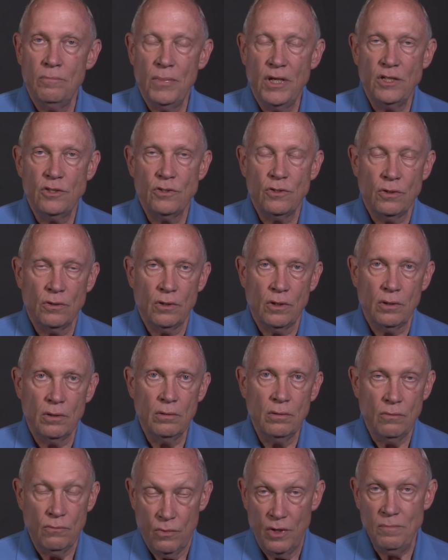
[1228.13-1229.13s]
based on our
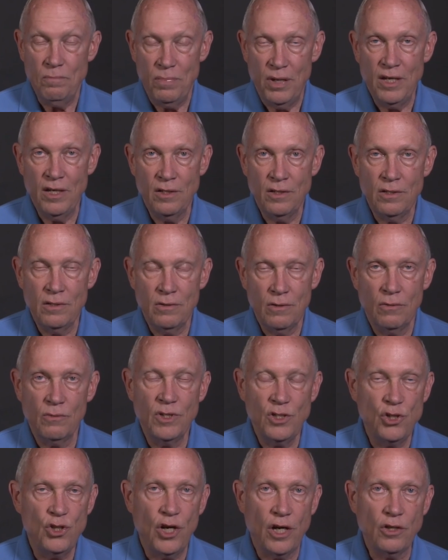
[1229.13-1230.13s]

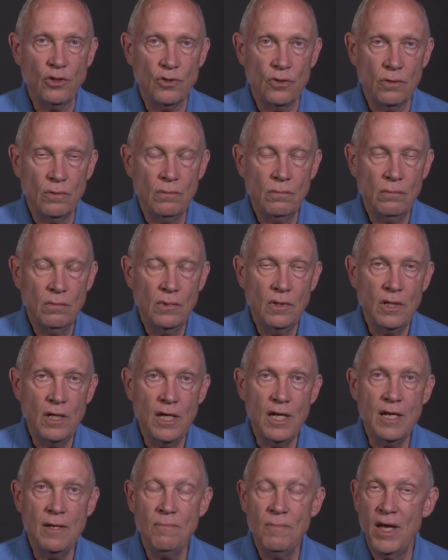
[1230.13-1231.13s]
rejection,
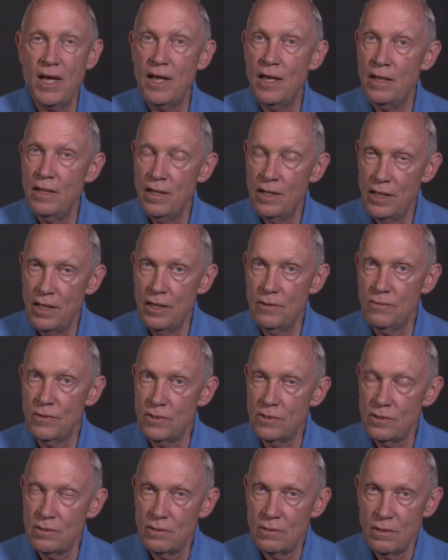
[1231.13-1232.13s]
he may give
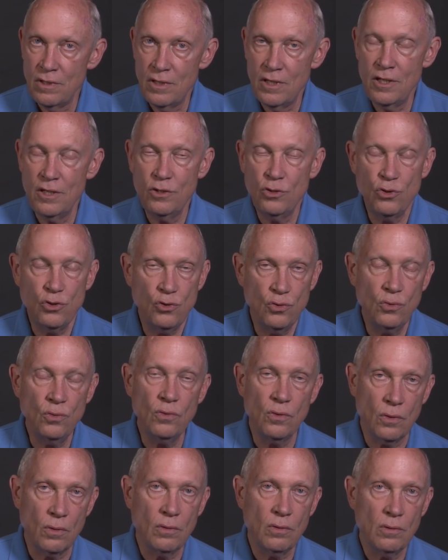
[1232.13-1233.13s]
us things
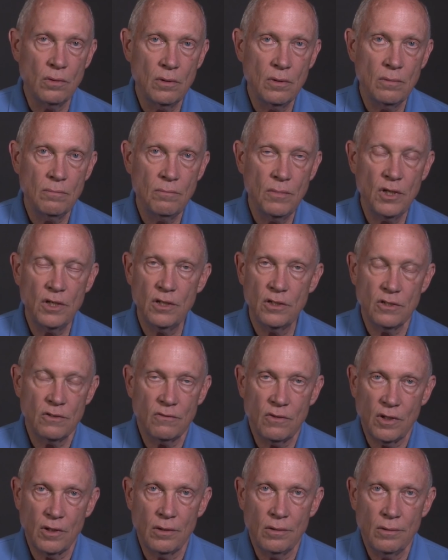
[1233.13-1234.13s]
sooner because
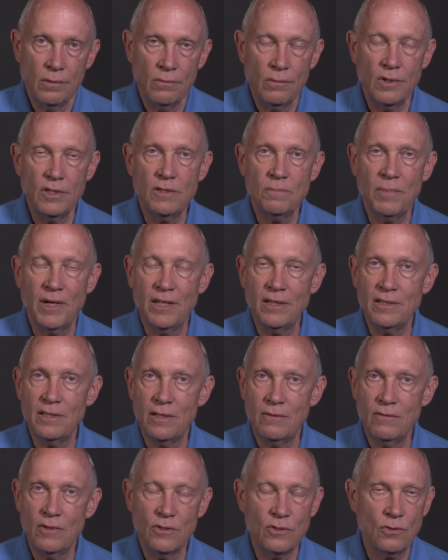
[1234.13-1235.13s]
of our
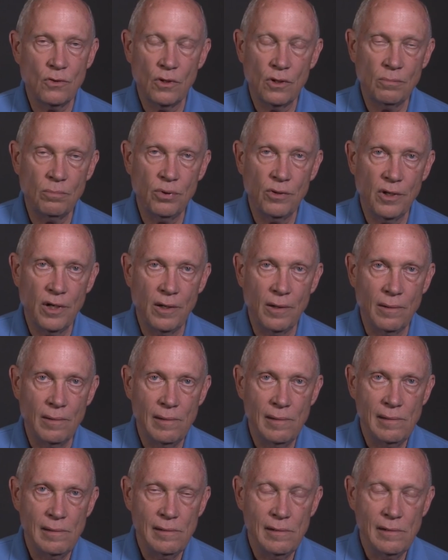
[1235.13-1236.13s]
responsiveness or our prayer.
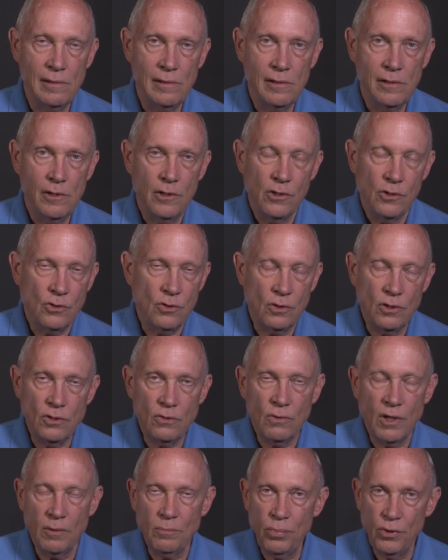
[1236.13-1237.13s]
So
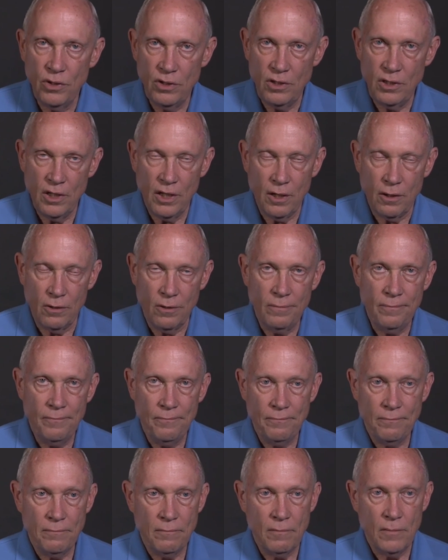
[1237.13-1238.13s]
this way I put it together.
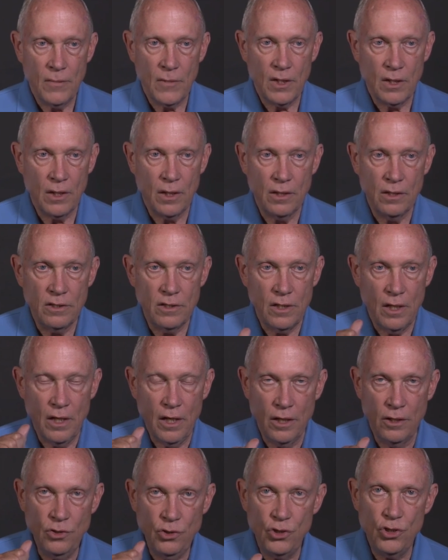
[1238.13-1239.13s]
God is
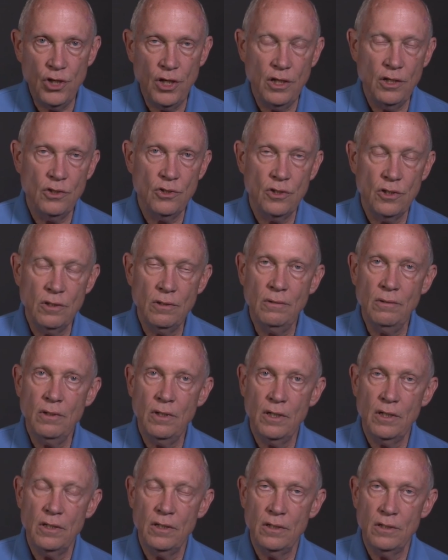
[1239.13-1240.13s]
unchanging
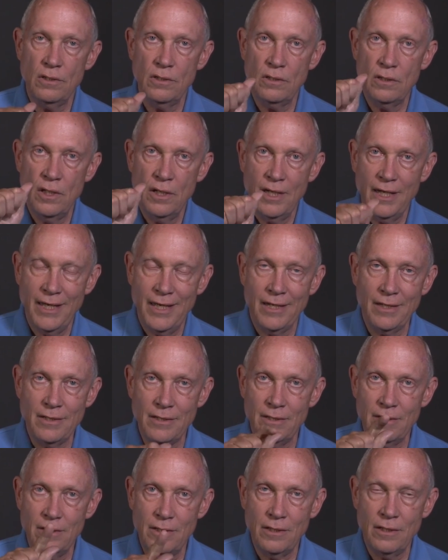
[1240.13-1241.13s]
in his
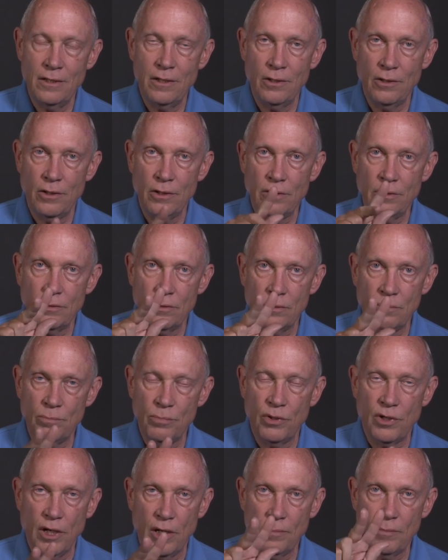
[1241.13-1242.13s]
essence, character,
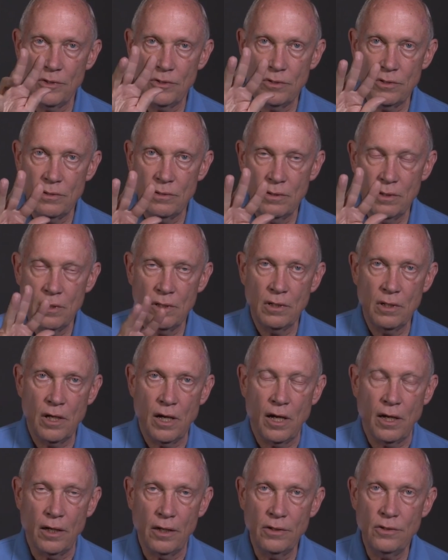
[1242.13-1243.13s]
promise, and
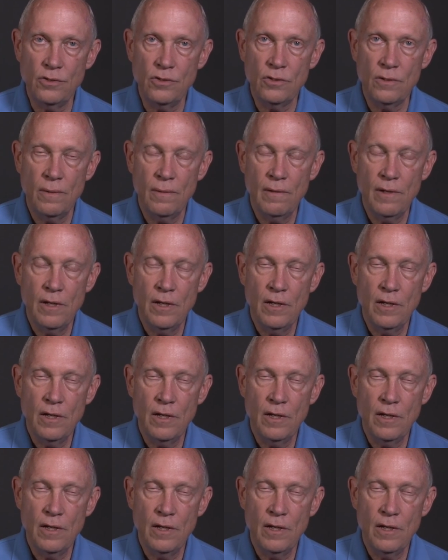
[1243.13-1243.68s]
knowledge,